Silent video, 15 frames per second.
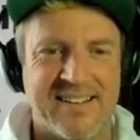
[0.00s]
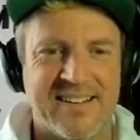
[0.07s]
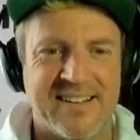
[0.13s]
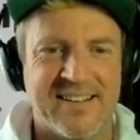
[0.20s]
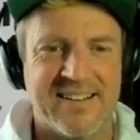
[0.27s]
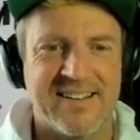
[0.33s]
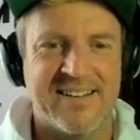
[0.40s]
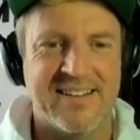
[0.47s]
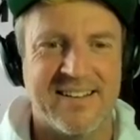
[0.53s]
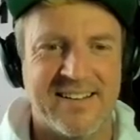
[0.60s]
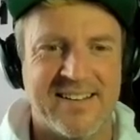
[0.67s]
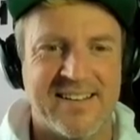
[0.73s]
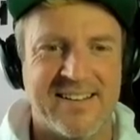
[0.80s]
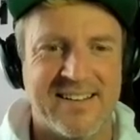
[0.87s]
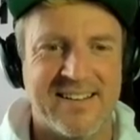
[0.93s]

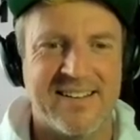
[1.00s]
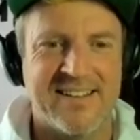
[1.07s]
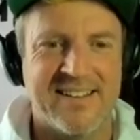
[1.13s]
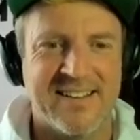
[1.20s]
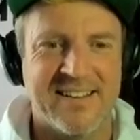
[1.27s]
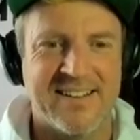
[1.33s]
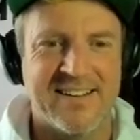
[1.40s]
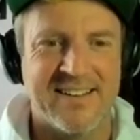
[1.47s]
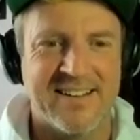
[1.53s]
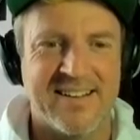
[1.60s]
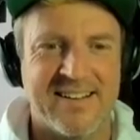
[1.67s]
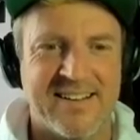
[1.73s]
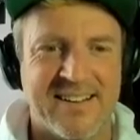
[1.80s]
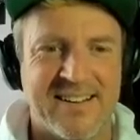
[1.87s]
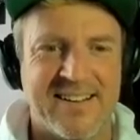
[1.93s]

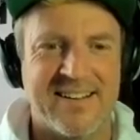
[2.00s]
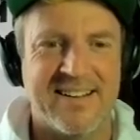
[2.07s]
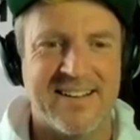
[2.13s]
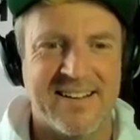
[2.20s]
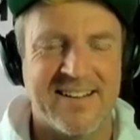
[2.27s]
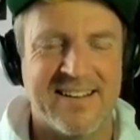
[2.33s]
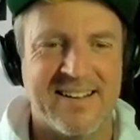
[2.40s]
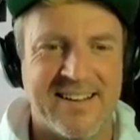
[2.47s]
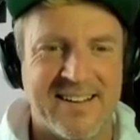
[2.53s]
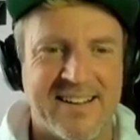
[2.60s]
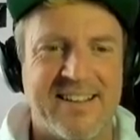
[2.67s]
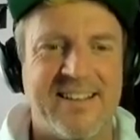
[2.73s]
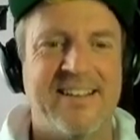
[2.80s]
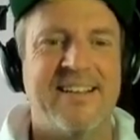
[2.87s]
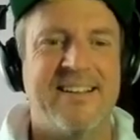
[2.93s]

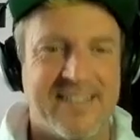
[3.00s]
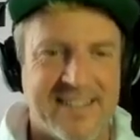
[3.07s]
[no speech]